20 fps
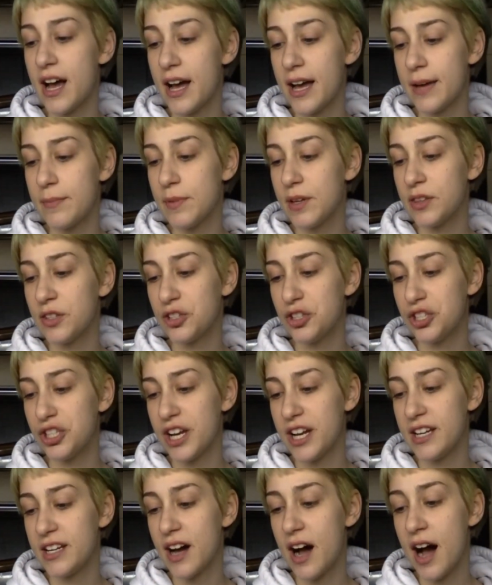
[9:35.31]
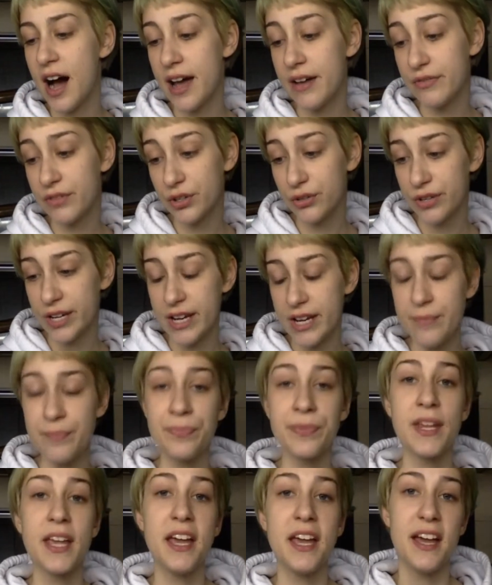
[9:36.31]
I'm in the shade Ivory,
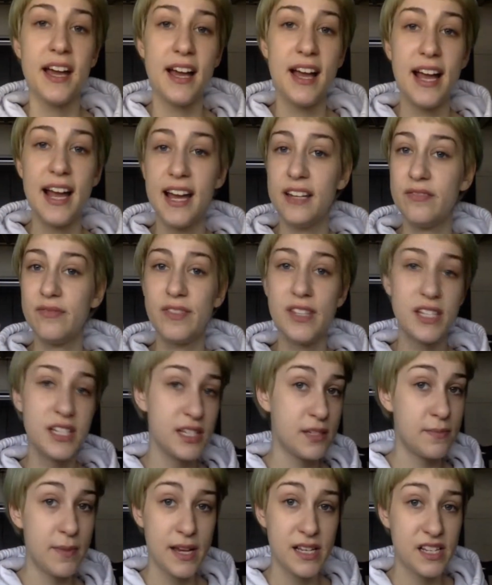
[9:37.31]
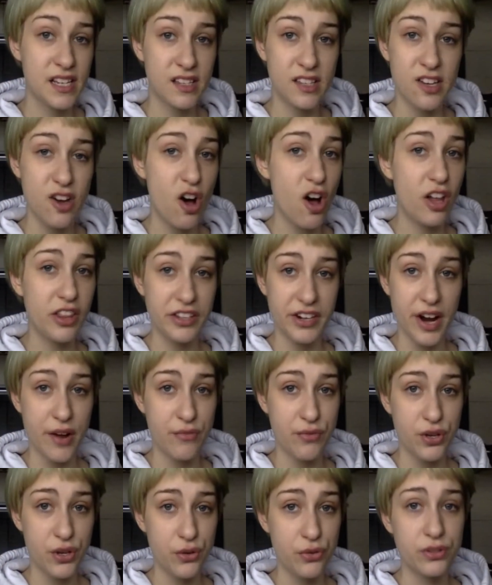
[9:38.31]
and this is basically all that
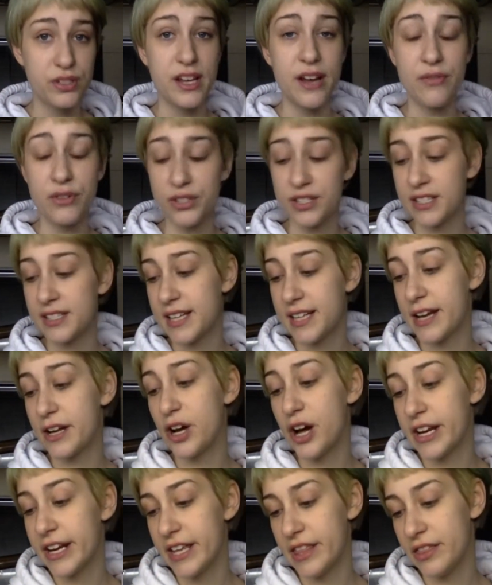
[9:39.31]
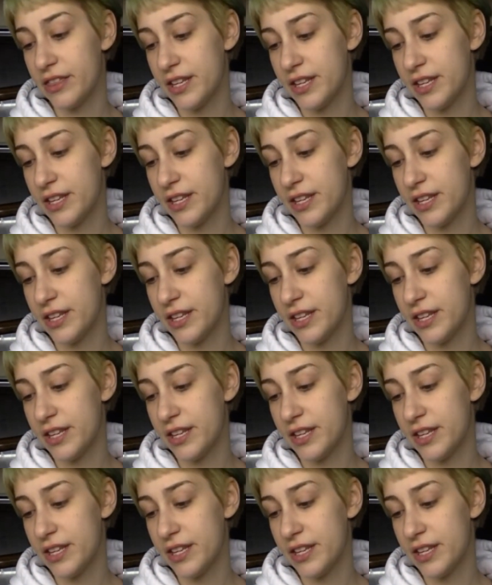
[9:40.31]
I've used ever since I got it.